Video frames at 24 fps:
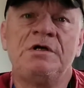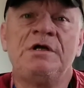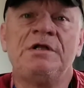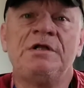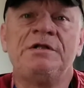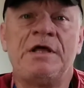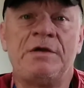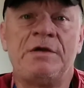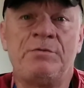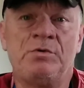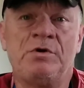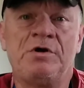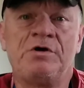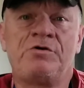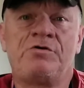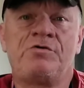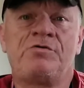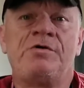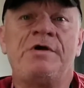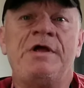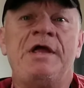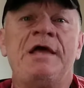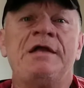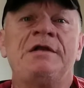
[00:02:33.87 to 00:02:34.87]
They were
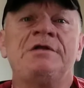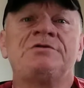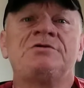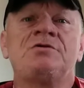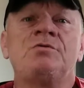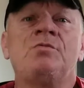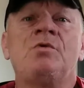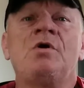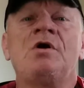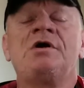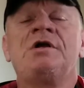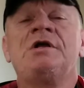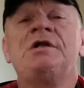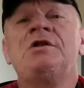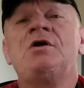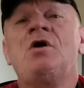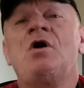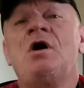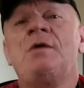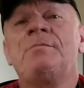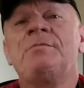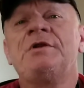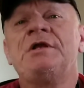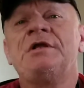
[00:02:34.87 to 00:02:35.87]
created to work in
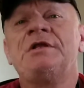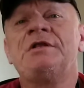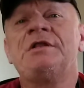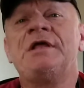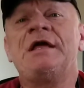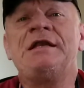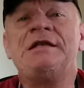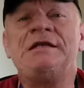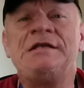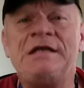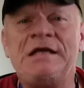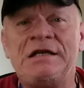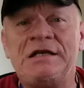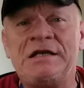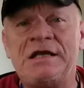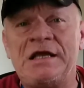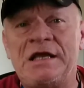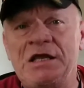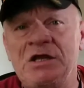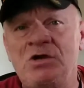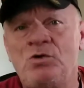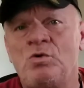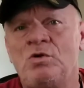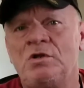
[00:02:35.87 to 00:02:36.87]
harmony. They need
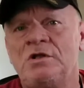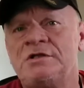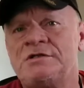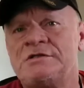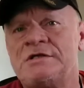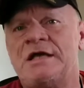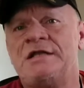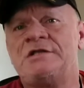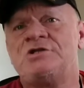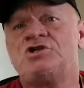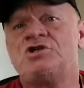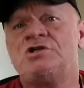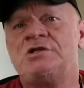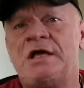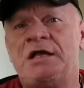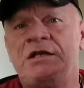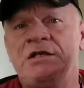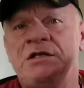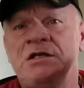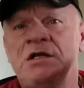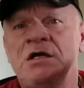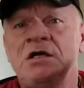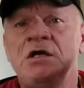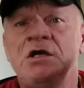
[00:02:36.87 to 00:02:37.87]
equal attention
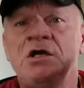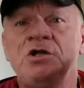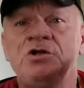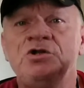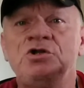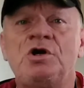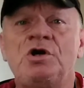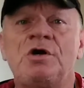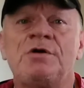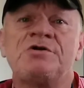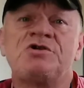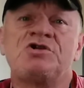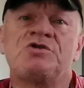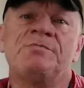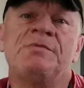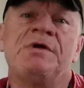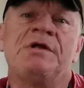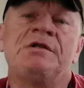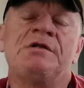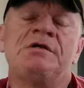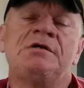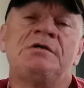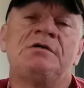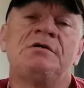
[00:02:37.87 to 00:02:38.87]
and
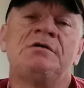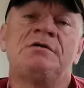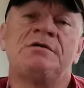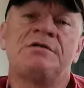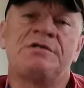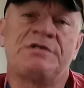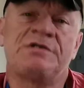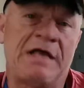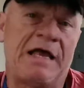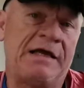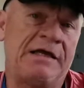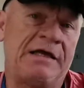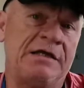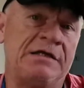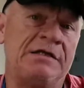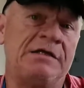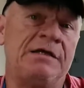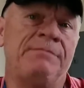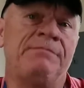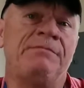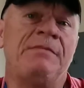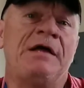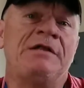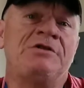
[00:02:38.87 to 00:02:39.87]
nourishment. Second,
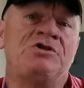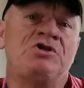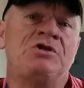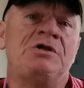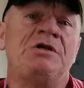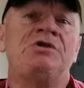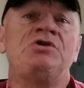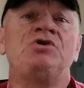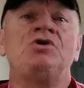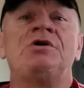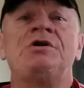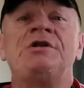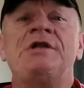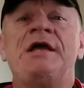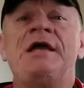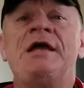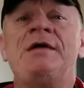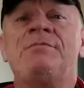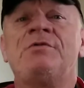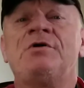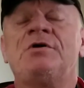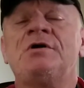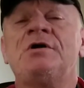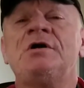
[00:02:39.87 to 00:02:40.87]
in mentioning your
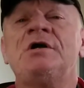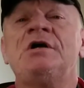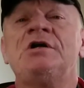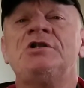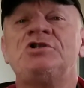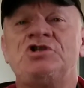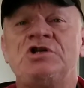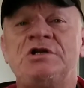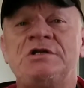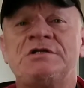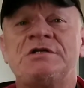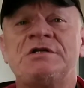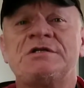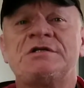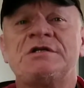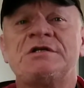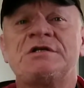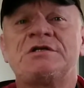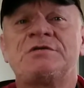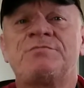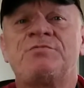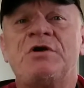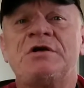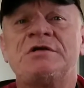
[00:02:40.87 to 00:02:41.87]
neighbor, Jesus
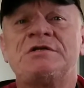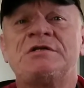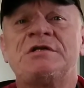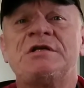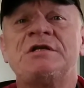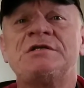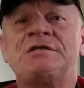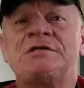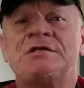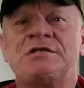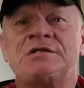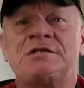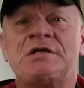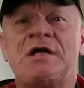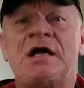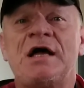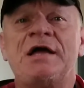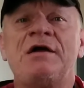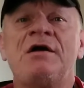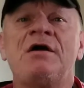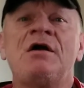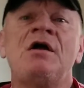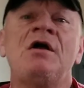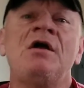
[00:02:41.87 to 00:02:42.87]
expressed his
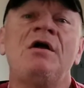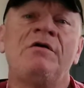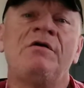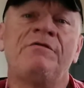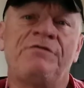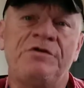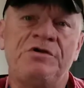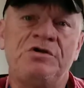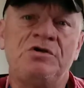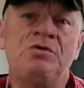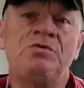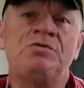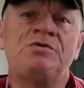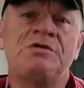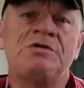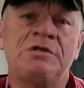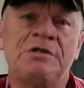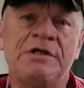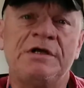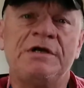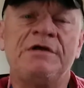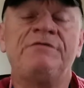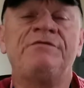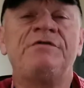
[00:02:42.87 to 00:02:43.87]
desire for you to
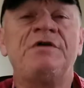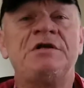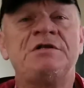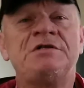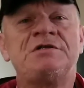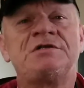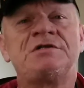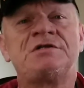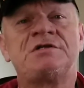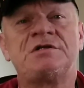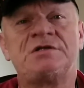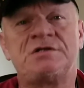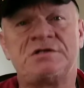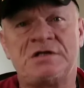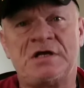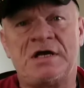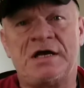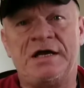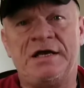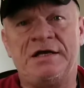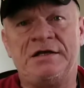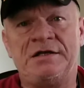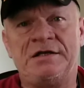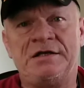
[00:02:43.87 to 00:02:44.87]
live in
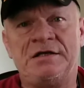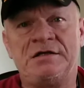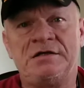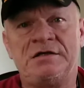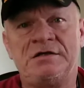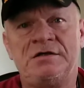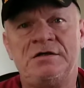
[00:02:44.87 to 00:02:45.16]
society.